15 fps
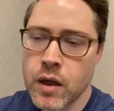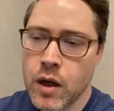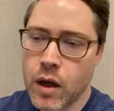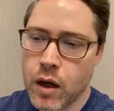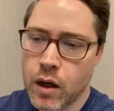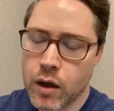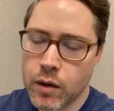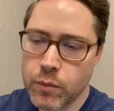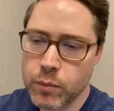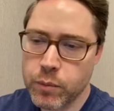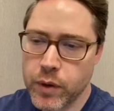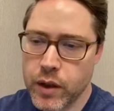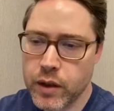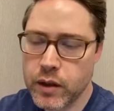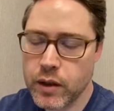
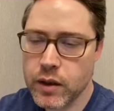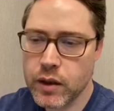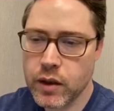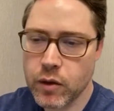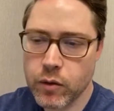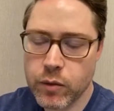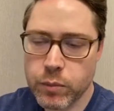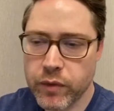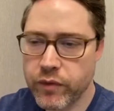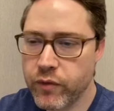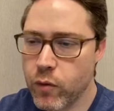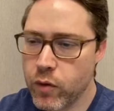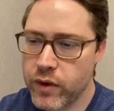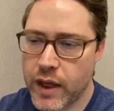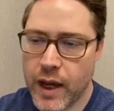But
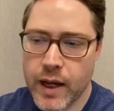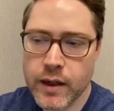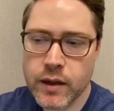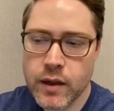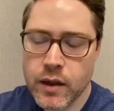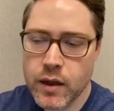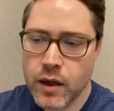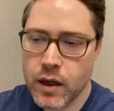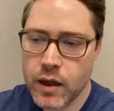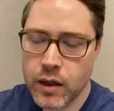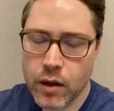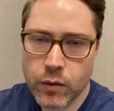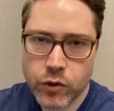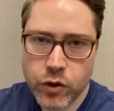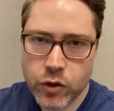before that, and
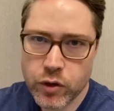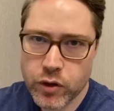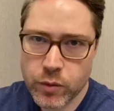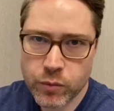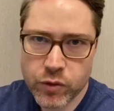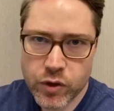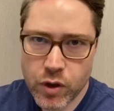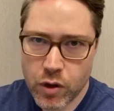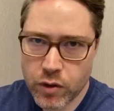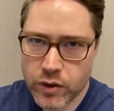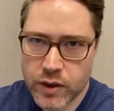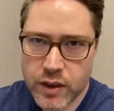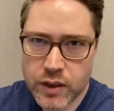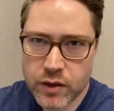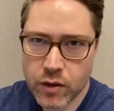I'll show you some results,
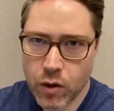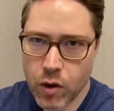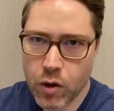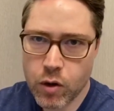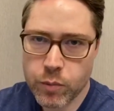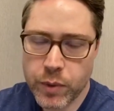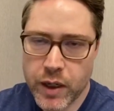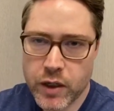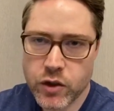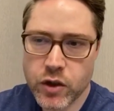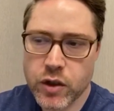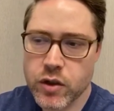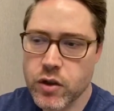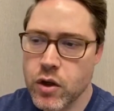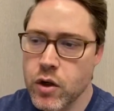these are all
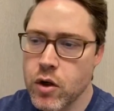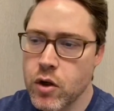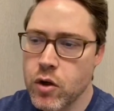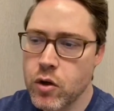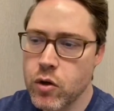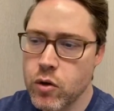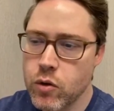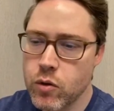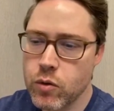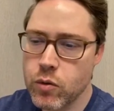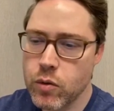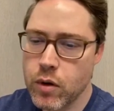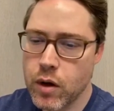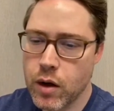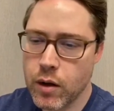patients
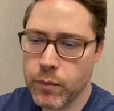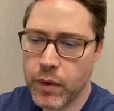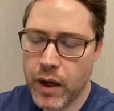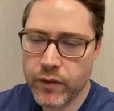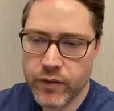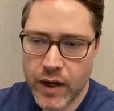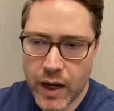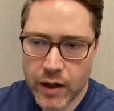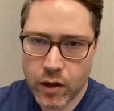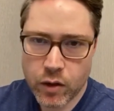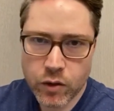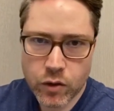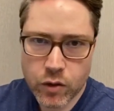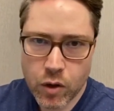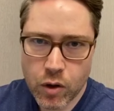who have not
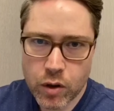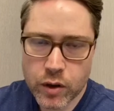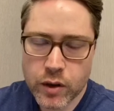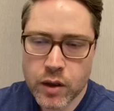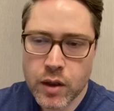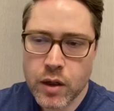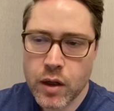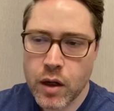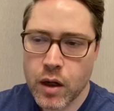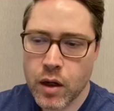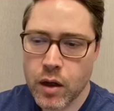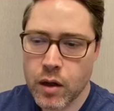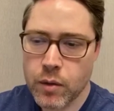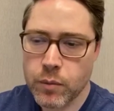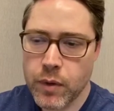undergone
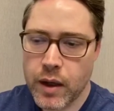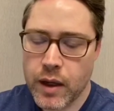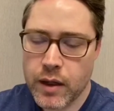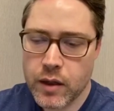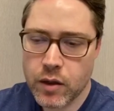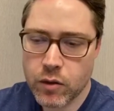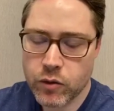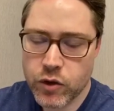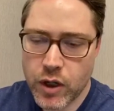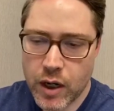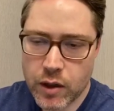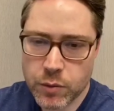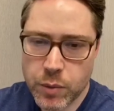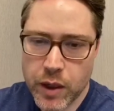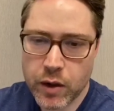
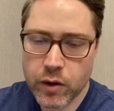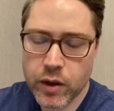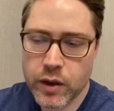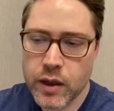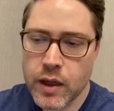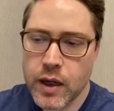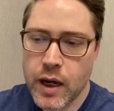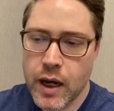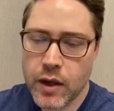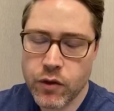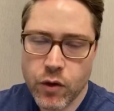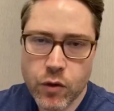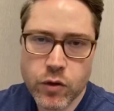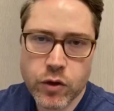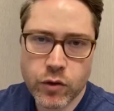childbearing, and
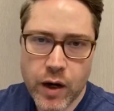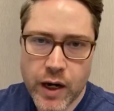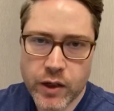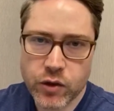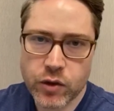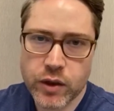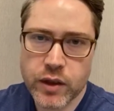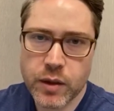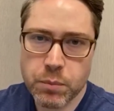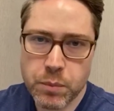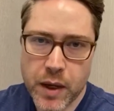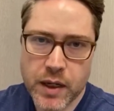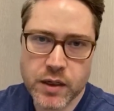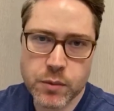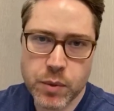those are actually the
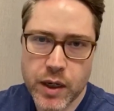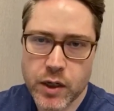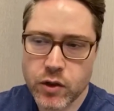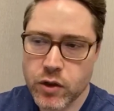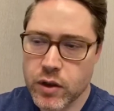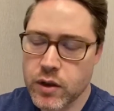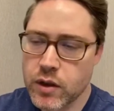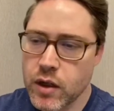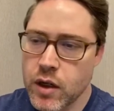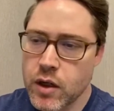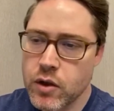best patients.